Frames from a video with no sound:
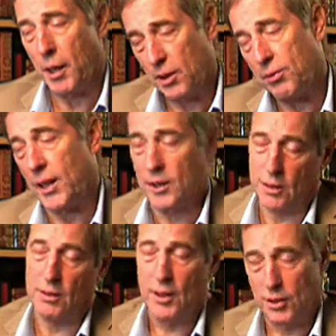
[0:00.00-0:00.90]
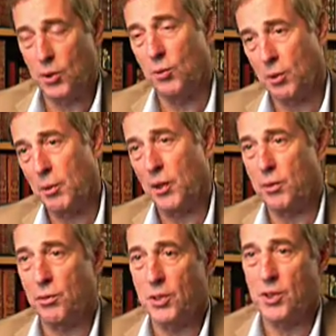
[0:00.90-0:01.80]
the fact that Schoeffer married
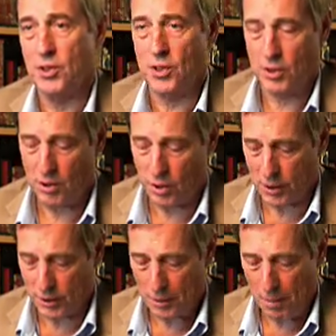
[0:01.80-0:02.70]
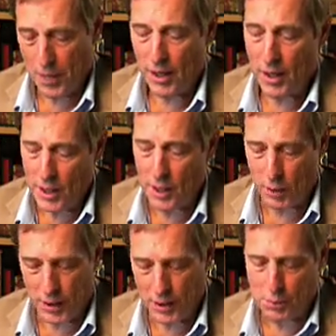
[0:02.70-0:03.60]
Fust's daughter.
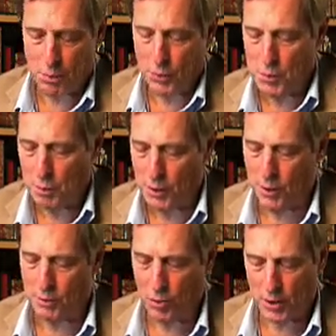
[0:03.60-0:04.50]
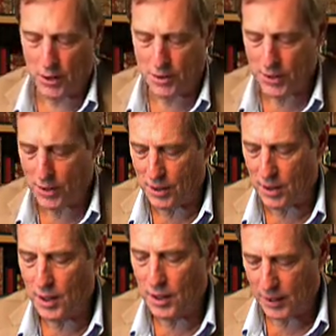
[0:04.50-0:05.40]
Anyway, this book was printed in
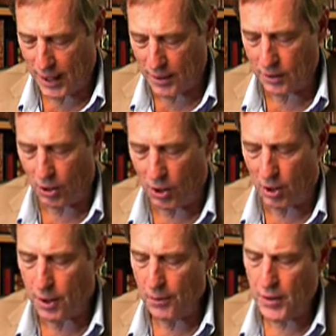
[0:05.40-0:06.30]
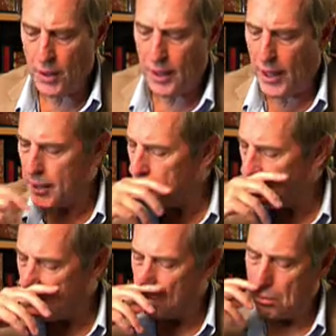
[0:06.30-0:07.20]
1460, canon law, and
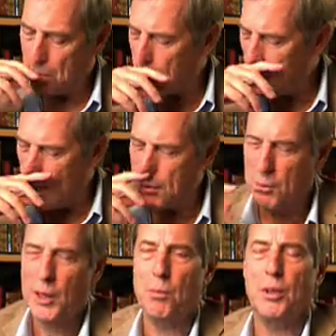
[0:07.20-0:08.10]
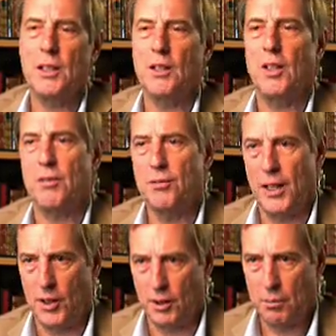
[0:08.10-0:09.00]
it's probably printed on
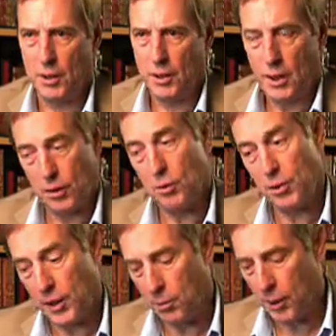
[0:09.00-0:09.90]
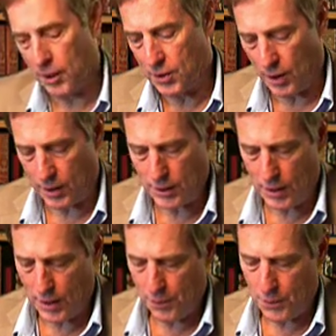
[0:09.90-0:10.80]
vellum, a good friend of mine says,
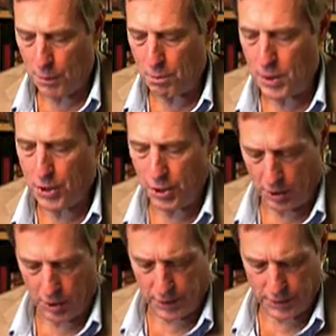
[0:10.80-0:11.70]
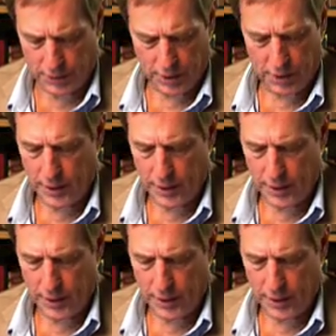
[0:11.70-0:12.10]
because